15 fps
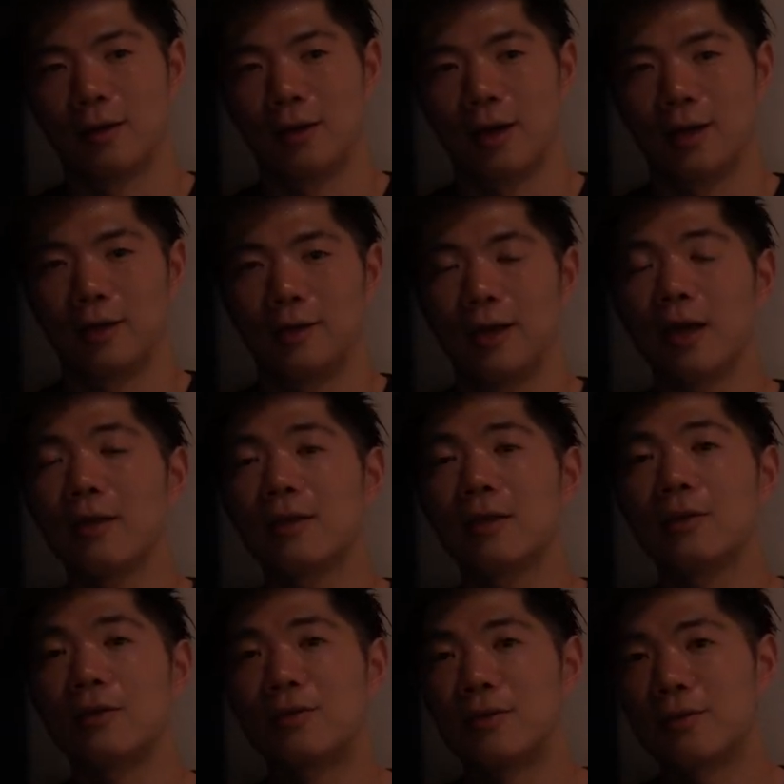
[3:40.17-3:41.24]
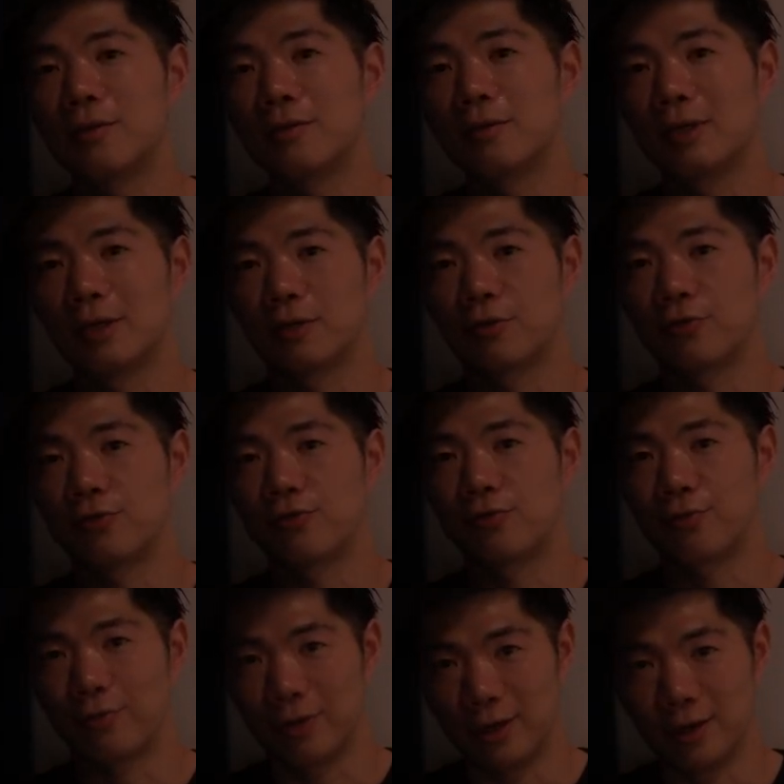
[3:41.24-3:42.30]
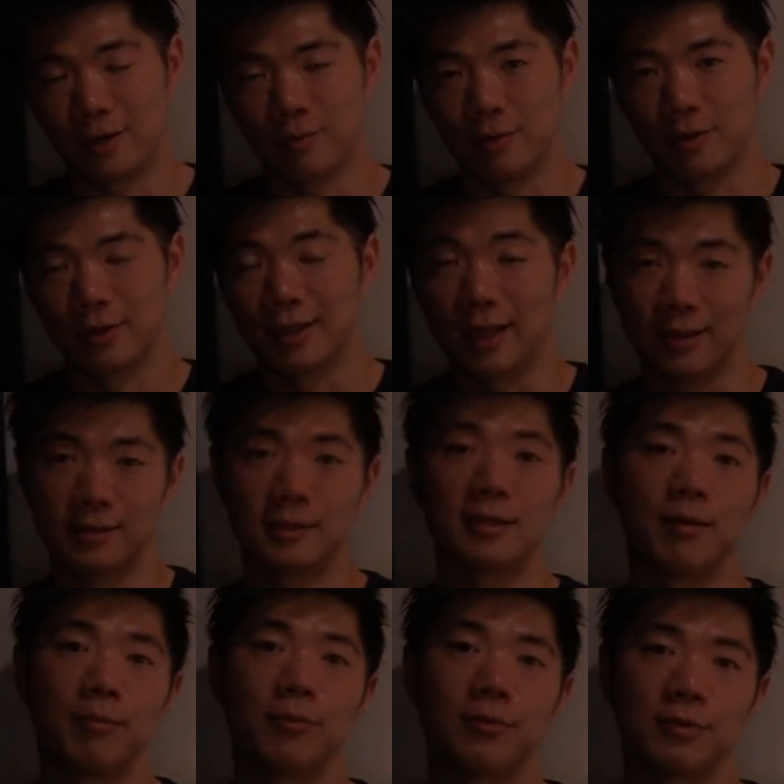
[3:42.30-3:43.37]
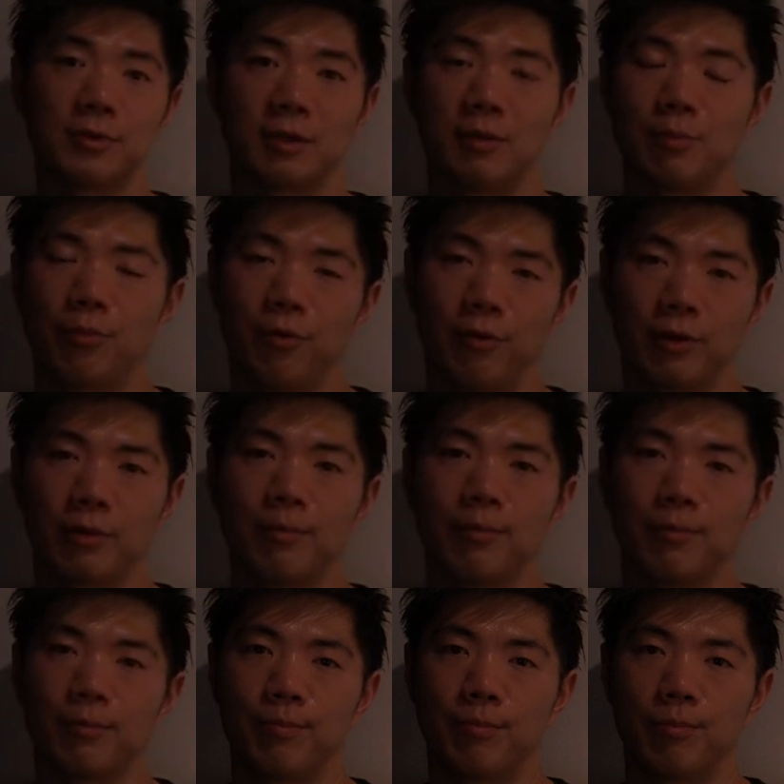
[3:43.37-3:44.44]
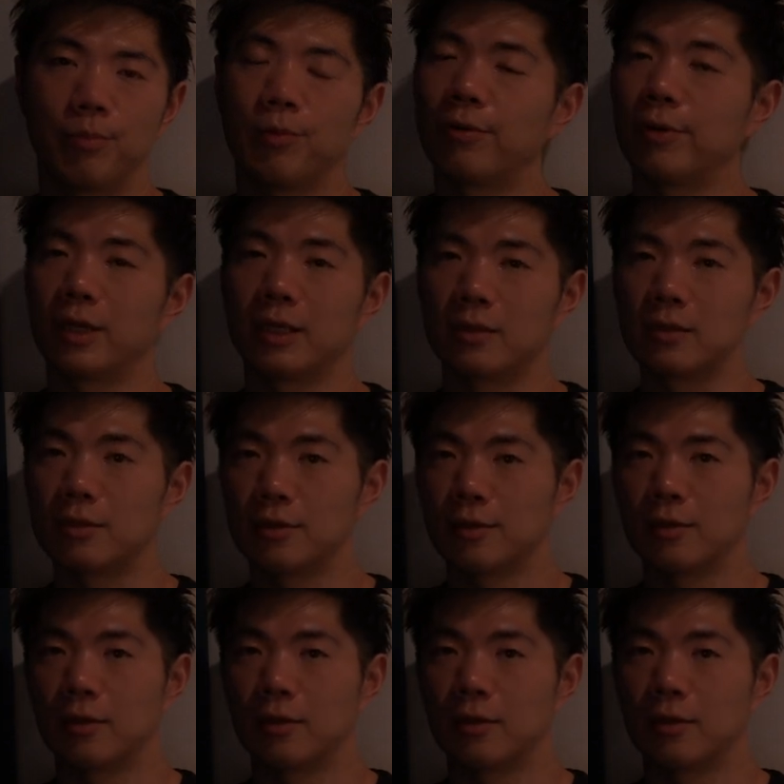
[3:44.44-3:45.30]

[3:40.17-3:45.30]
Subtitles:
And nothing too extreme. That's the most important point.